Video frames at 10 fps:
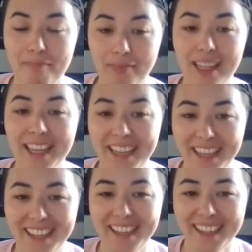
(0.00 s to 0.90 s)

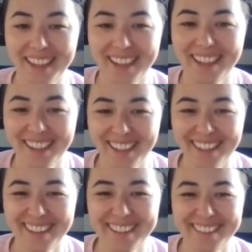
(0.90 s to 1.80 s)

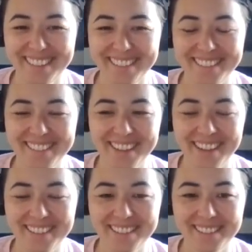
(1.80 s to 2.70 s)

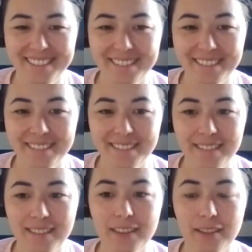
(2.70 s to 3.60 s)

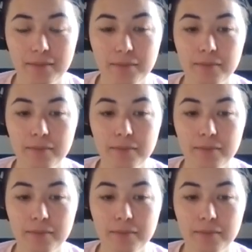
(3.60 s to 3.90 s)
(not speaking)